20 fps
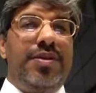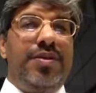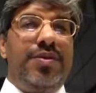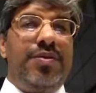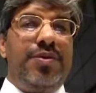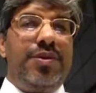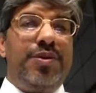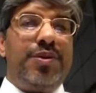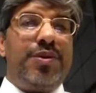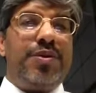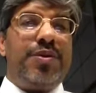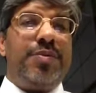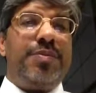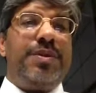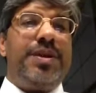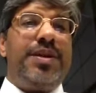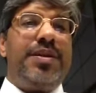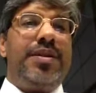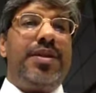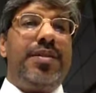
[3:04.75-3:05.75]
do not
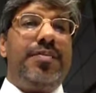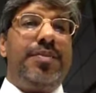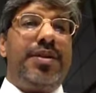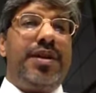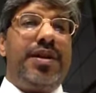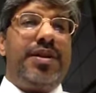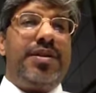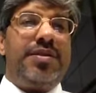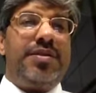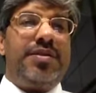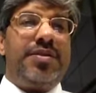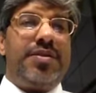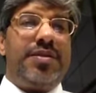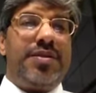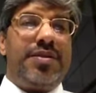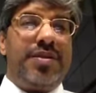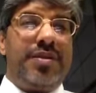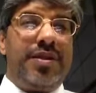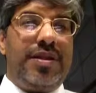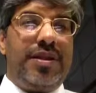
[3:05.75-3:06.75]
operate the plant or
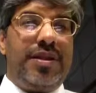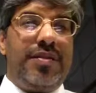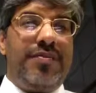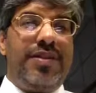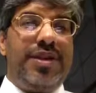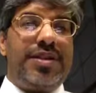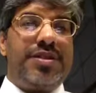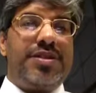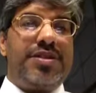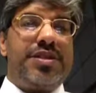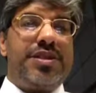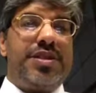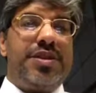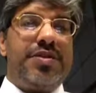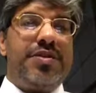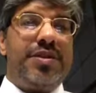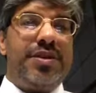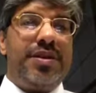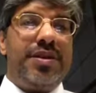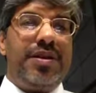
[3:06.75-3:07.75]
the factory
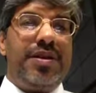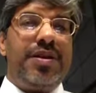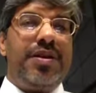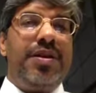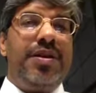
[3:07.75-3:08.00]
or the